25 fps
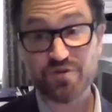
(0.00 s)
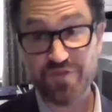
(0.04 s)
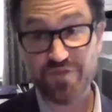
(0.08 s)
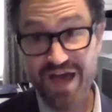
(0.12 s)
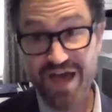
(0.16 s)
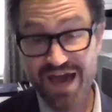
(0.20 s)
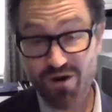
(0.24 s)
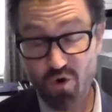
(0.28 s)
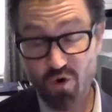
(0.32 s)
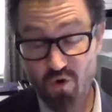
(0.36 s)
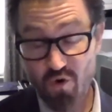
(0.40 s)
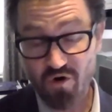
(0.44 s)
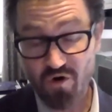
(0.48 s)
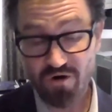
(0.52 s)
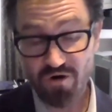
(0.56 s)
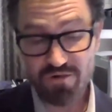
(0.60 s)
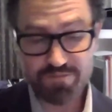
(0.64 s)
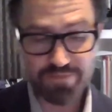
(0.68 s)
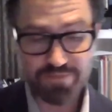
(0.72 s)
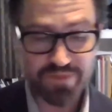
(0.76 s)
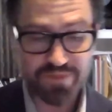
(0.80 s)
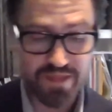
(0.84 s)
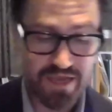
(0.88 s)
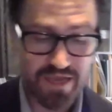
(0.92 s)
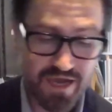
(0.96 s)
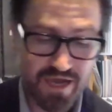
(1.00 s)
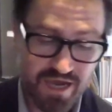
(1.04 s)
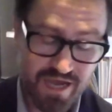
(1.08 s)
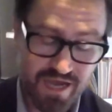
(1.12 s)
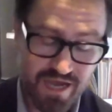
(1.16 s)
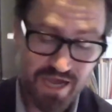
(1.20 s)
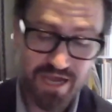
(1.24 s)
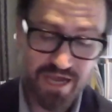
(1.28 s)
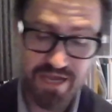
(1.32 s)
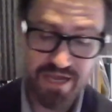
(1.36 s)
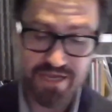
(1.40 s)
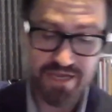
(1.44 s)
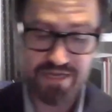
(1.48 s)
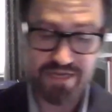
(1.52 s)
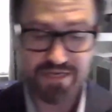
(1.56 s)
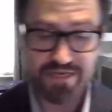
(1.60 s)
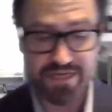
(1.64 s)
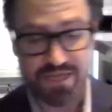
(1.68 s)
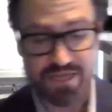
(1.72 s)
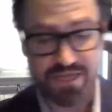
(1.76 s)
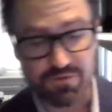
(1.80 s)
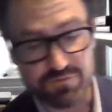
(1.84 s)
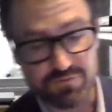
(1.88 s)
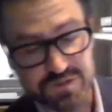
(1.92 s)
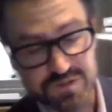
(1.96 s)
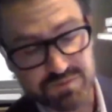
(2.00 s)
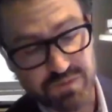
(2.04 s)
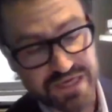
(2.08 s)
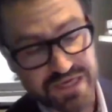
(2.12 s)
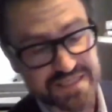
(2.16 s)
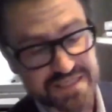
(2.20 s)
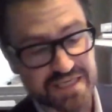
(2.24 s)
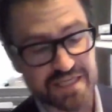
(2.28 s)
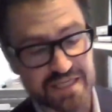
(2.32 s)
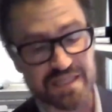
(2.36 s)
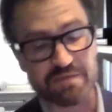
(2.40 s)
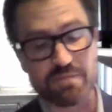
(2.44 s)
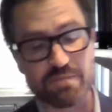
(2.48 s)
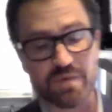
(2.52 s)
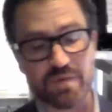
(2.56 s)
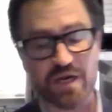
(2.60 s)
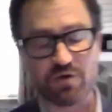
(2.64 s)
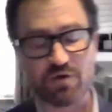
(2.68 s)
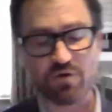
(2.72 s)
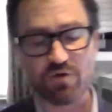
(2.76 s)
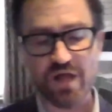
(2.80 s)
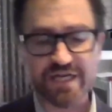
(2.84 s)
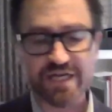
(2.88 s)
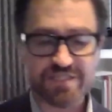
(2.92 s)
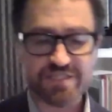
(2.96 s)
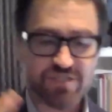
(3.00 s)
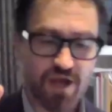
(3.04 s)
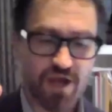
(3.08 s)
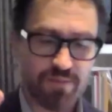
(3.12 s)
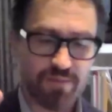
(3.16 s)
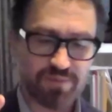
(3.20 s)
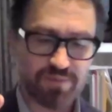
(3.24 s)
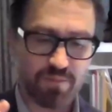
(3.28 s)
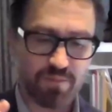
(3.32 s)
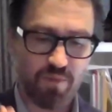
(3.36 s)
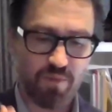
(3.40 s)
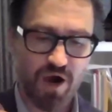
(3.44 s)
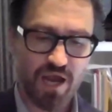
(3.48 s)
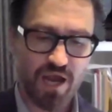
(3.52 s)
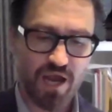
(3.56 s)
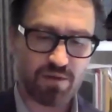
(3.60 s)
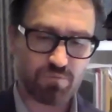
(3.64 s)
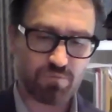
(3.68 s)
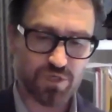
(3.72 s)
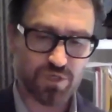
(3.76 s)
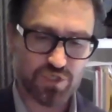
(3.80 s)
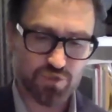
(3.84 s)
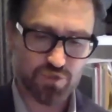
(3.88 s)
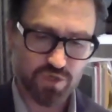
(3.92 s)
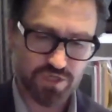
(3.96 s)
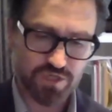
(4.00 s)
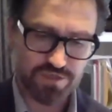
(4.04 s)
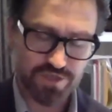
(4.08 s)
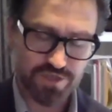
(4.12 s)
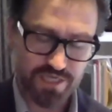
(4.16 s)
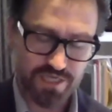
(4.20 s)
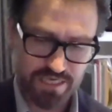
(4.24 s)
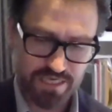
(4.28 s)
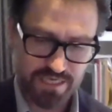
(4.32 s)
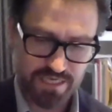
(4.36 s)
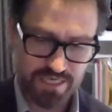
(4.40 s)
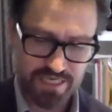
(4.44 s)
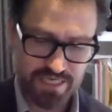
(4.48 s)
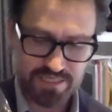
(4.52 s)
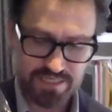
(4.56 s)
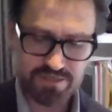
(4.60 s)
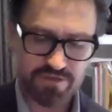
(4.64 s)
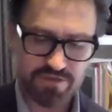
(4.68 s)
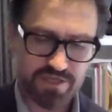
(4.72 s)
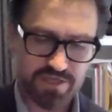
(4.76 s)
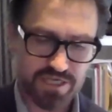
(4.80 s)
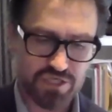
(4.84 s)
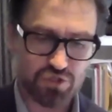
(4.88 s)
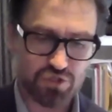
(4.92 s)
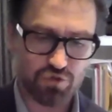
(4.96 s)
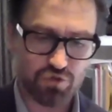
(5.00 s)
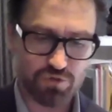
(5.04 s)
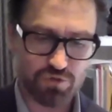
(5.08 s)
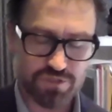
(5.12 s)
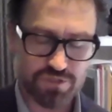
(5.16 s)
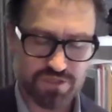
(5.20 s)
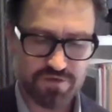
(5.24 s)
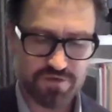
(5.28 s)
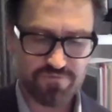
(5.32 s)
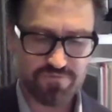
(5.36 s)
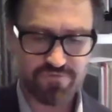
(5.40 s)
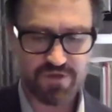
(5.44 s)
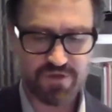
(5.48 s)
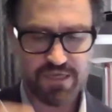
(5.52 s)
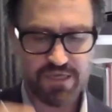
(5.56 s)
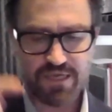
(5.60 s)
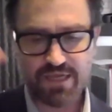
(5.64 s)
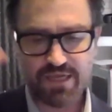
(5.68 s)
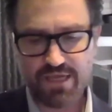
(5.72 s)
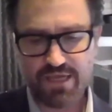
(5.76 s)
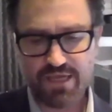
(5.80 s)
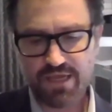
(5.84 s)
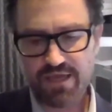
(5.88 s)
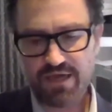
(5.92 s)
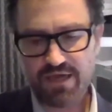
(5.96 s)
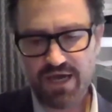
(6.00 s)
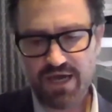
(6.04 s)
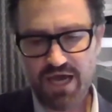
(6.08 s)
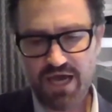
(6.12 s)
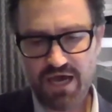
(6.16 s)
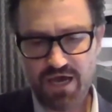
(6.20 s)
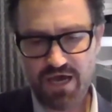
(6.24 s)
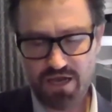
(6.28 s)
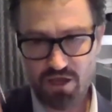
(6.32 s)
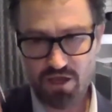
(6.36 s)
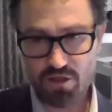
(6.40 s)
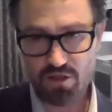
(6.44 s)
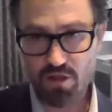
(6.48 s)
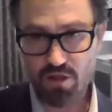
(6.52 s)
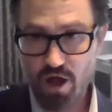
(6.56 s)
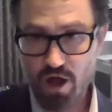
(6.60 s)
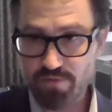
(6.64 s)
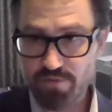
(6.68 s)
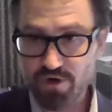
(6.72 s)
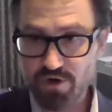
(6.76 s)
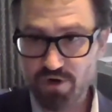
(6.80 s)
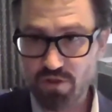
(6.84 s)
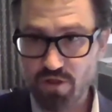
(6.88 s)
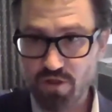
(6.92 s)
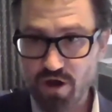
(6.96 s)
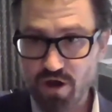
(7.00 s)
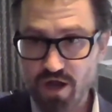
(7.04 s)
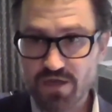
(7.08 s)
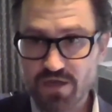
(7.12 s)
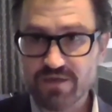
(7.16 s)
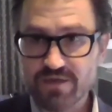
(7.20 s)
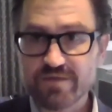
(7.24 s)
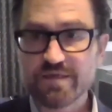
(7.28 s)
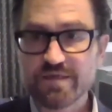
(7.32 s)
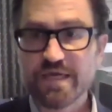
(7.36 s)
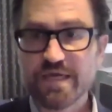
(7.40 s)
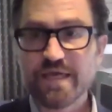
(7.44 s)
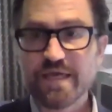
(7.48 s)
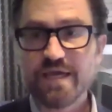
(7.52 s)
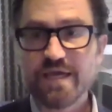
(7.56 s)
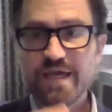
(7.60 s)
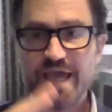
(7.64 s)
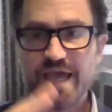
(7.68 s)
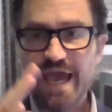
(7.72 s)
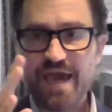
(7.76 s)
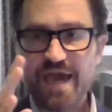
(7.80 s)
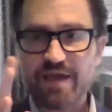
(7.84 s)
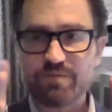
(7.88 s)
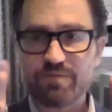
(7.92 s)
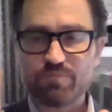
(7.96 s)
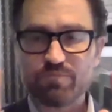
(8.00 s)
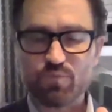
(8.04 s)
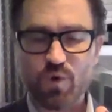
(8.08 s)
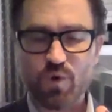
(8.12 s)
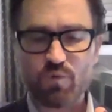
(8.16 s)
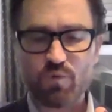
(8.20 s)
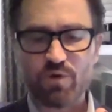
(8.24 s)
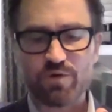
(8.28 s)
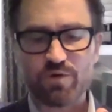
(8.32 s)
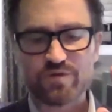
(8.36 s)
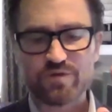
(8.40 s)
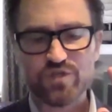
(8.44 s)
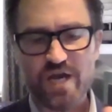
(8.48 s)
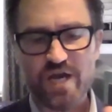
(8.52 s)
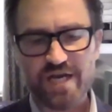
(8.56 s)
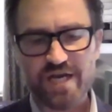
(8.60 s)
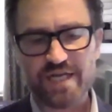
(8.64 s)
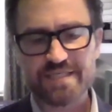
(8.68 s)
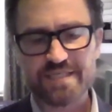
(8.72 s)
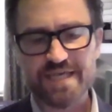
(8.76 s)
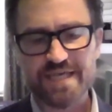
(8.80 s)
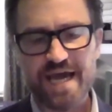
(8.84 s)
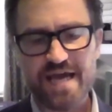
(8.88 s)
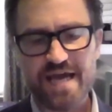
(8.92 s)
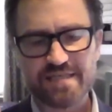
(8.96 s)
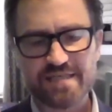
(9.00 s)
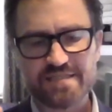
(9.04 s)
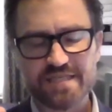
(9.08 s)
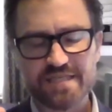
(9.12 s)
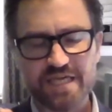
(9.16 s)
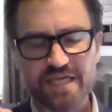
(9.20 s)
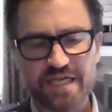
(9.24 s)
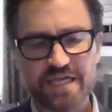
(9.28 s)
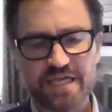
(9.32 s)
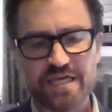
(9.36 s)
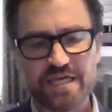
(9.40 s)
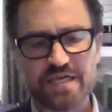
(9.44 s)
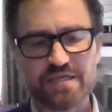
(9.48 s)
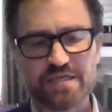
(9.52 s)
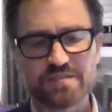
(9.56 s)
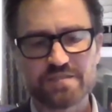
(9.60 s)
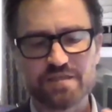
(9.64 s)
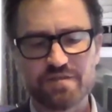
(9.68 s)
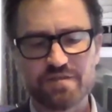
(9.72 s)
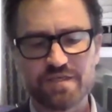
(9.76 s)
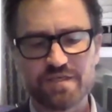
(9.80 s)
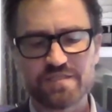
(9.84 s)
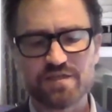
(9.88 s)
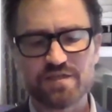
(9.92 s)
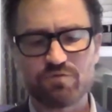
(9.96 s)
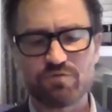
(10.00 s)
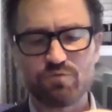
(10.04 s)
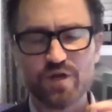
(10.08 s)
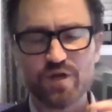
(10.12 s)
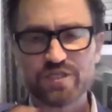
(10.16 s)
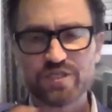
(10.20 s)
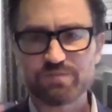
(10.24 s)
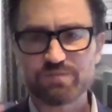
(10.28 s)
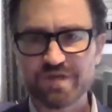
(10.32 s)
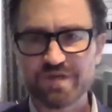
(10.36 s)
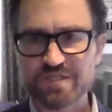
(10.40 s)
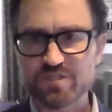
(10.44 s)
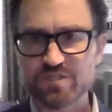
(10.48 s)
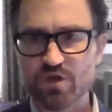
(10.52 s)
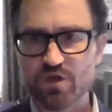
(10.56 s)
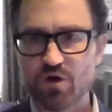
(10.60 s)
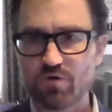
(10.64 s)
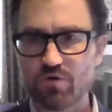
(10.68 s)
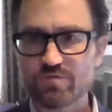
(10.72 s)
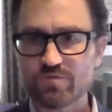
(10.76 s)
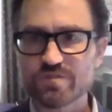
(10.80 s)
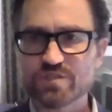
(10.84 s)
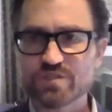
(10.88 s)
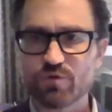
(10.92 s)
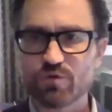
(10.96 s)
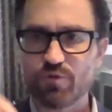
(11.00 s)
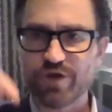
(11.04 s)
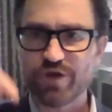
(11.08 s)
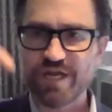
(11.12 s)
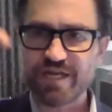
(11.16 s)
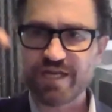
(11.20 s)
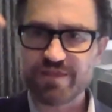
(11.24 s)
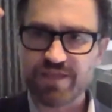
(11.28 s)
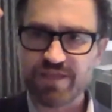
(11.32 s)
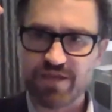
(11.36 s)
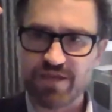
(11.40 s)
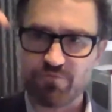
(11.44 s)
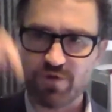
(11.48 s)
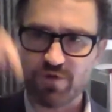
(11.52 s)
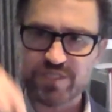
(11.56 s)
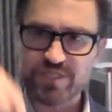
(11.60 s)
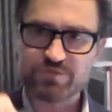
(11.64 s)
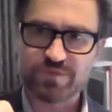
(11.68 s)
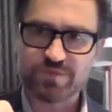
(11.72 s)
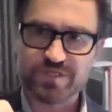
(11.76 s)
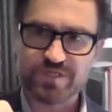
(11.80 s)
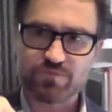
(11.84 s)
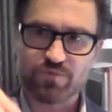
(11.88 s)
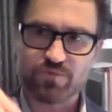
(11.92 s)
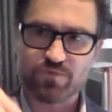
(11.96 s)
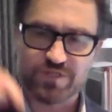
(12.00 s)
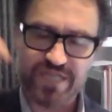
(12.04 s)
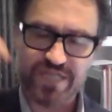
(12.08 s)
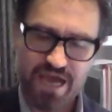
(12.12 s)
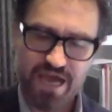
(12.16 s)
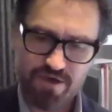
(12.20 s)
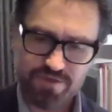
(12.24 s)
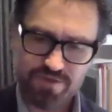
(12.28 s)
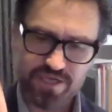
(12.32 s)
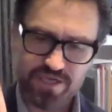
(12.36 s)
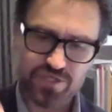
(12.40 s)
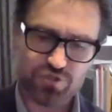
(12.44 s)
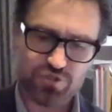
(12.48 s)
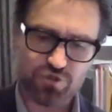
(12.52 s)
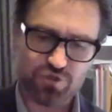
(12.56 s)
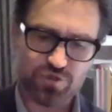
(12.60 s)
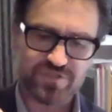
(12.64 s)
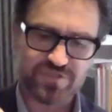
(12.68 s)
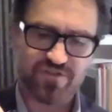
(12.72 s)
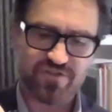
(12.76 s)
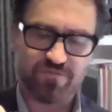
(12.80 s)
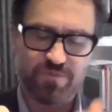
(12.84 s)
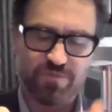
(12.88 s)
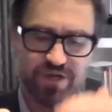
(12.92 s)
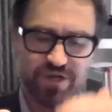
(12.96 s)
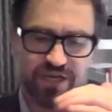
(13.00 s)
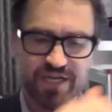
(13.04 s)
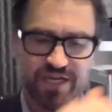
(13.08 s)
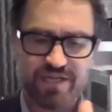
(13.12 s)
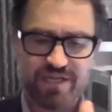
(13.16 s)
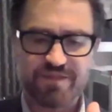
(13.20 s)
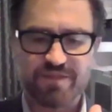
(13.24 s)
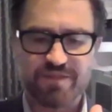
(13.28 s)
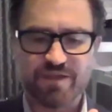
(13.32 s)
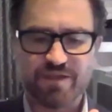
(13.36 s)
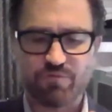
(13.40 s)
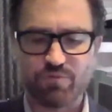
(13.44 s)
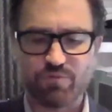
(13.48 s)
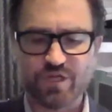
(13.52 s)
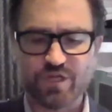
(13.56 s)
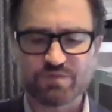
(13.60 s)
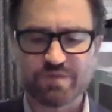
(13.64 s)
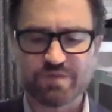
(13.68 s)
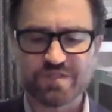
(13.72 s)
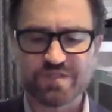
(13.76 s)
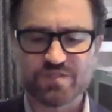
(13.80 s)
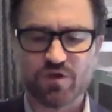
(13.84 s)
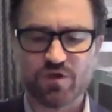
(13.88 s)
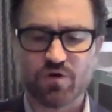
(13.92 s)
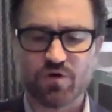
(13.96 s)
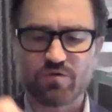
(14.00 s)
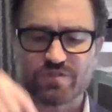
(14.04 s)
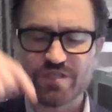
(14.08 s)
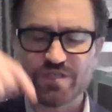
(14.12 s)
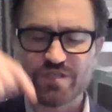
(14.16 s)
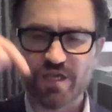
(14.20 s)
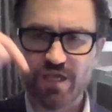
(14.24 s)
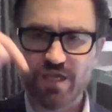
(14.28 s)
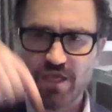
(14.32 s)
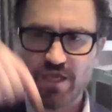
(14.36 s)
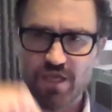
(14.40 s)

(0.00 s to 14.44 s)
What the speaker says: that hole, it was basically mineralized top to bottom. We drilled into the intrusive, a kilometer long. And what we were trying to test is these enrichment zones. So we're hitting the enrichment, we're down the intrusive, but hitting the enrichment zones